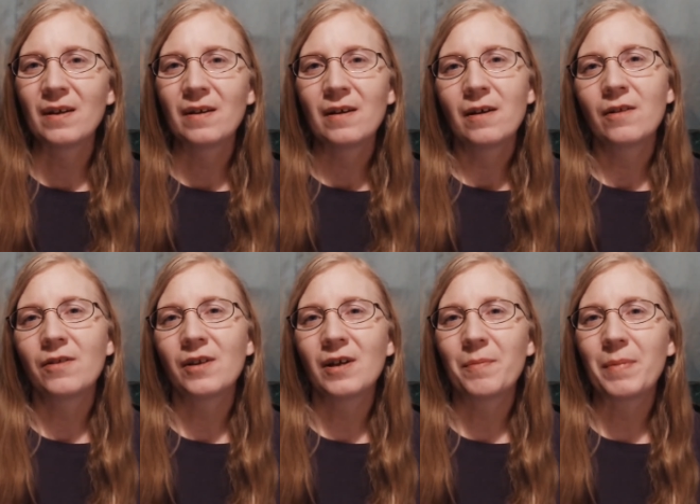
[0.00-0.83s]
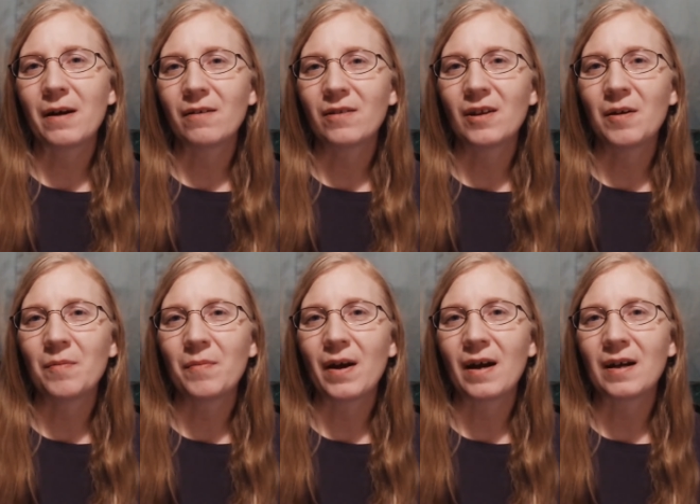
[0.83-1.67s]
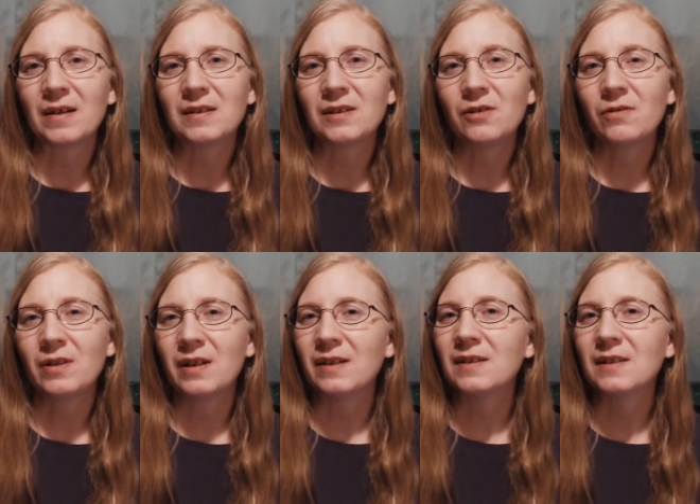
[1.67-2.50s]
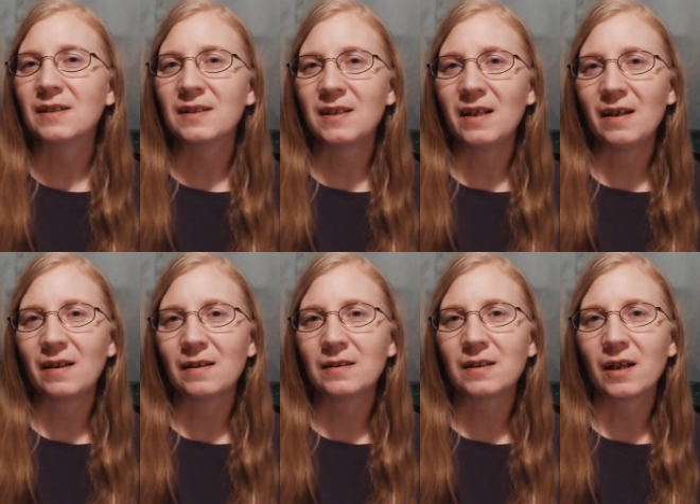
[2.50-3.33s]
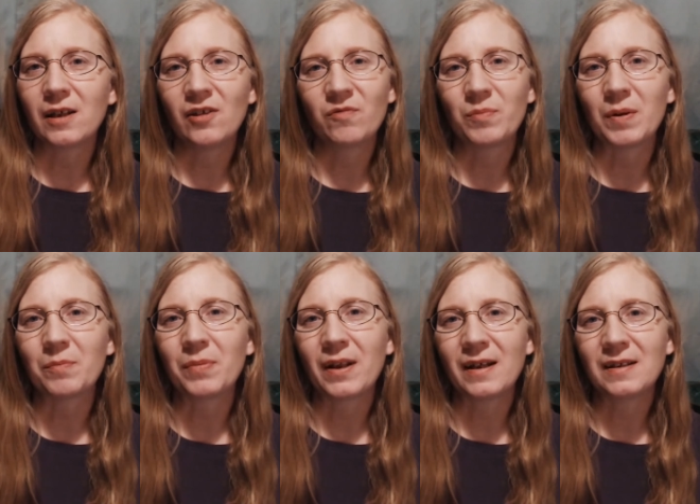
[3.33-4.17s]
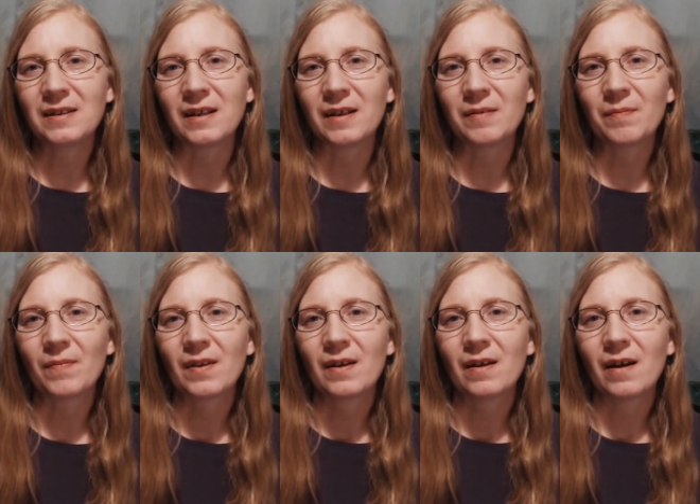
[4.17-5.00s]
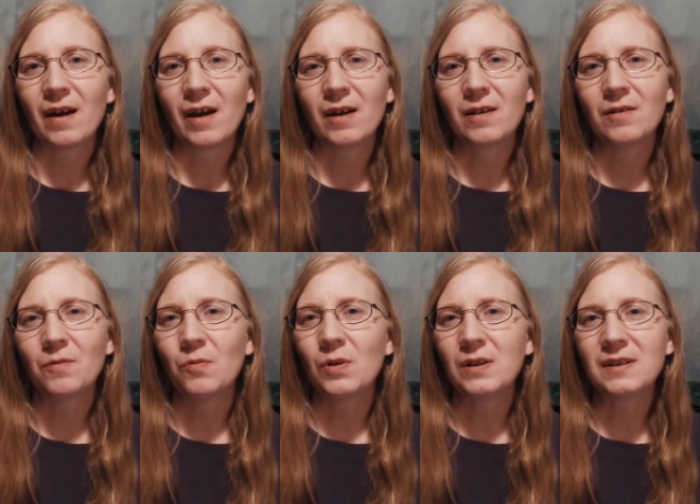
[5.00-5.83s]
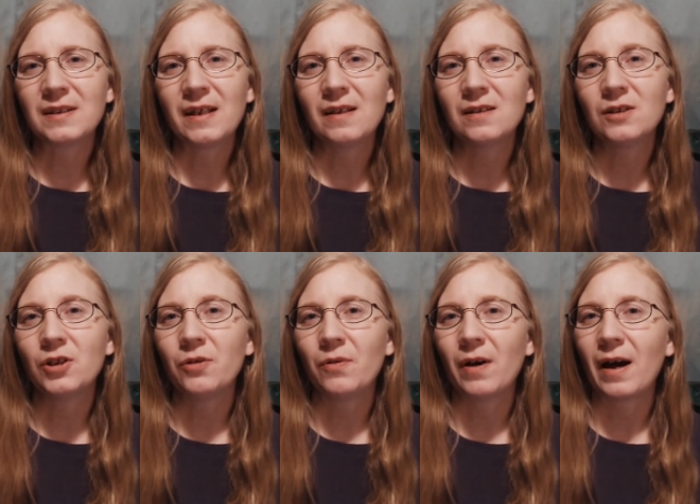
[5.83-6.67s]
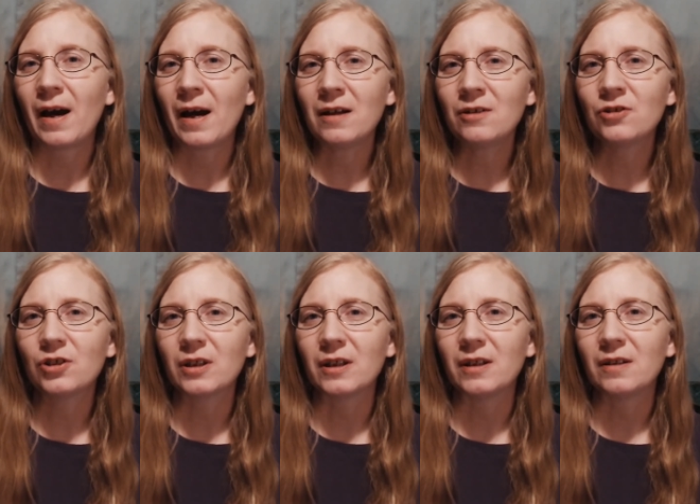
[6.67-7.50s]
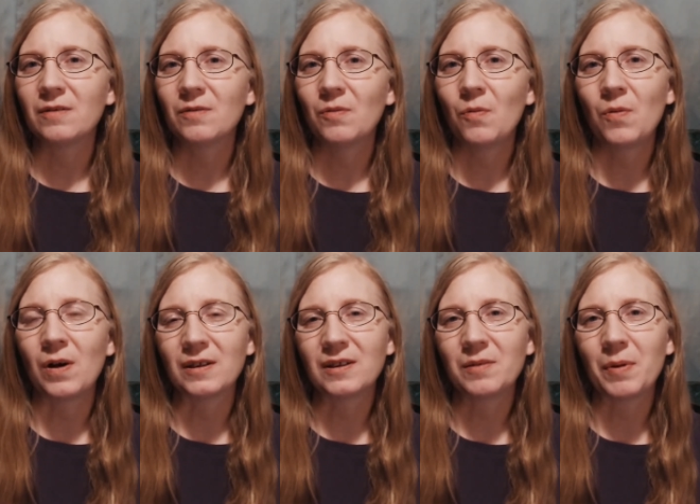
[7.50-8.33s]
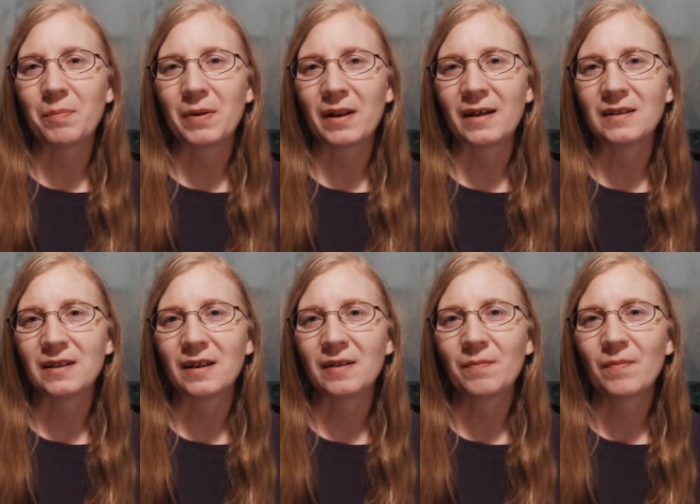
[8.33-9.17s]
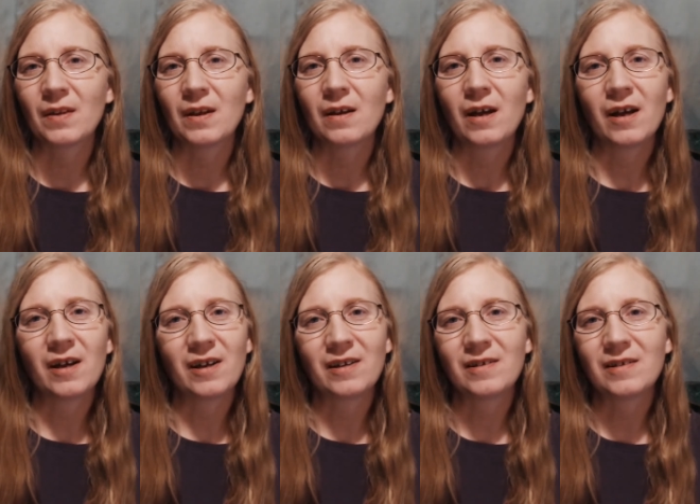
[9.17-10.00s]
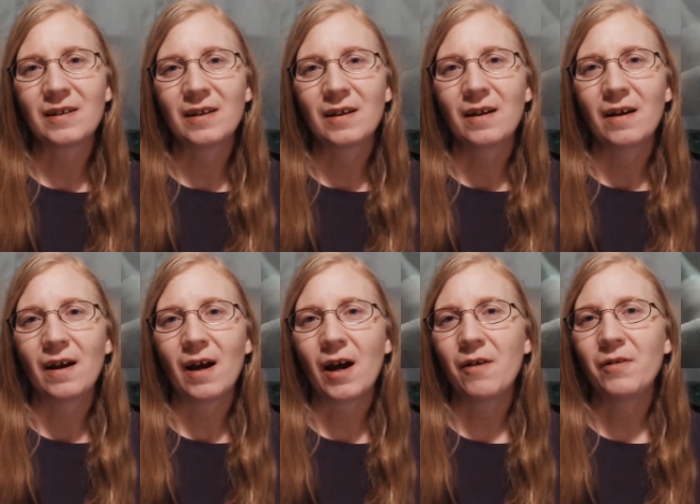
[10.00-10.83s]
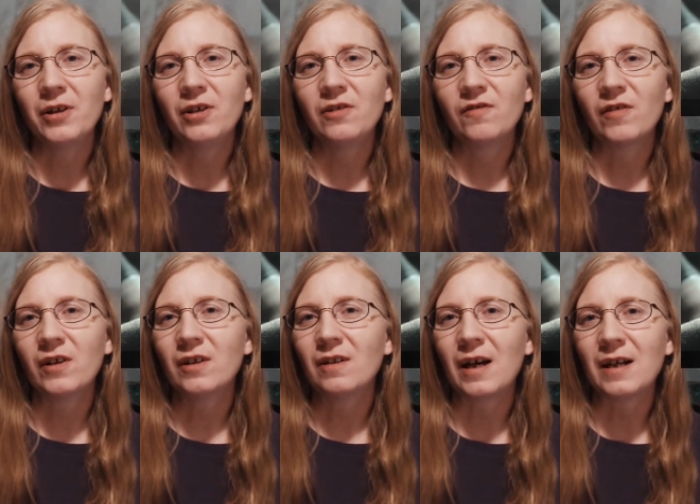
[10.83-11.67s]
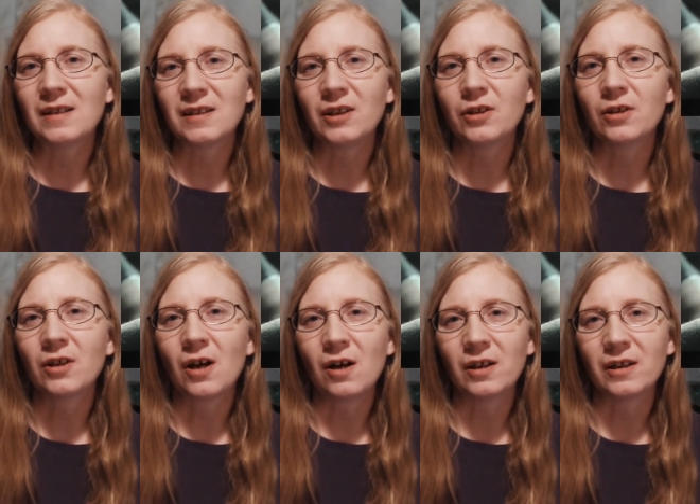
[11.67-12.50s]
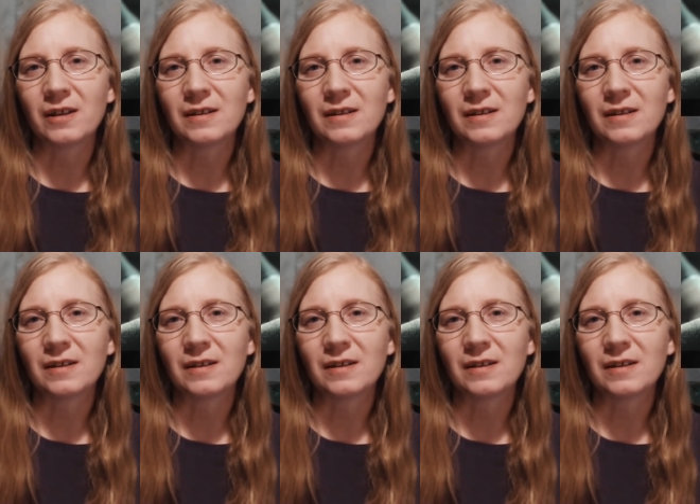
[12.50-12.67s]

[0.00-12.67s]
Think about them as to the seeds that you've been planting and what seeds do you actually want to be planting and how are you fertilizing your garden?